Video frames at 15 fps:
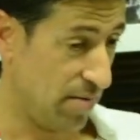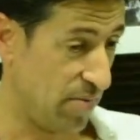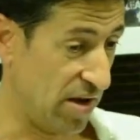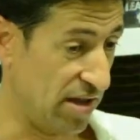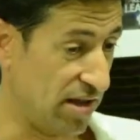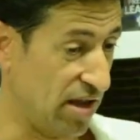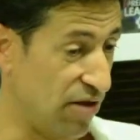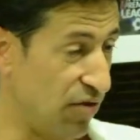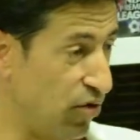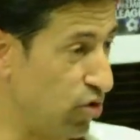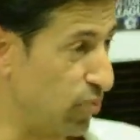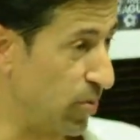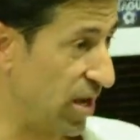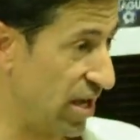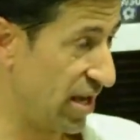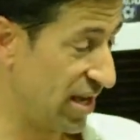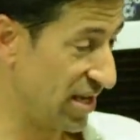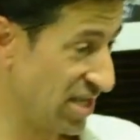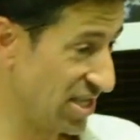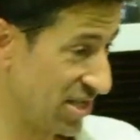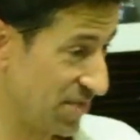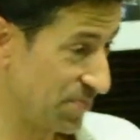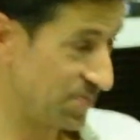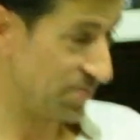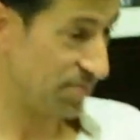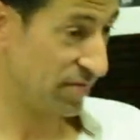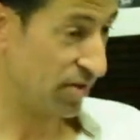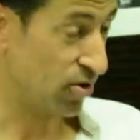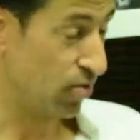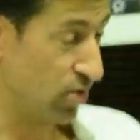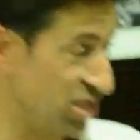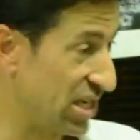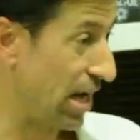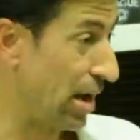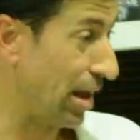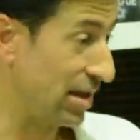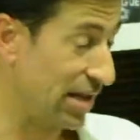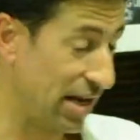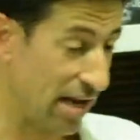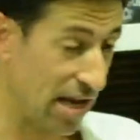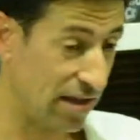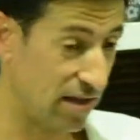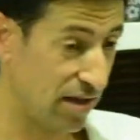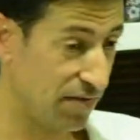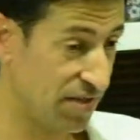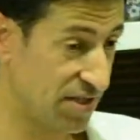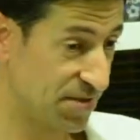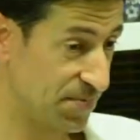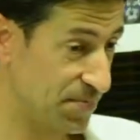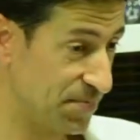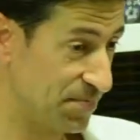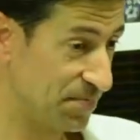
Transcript: plenty of good players with some alternatives,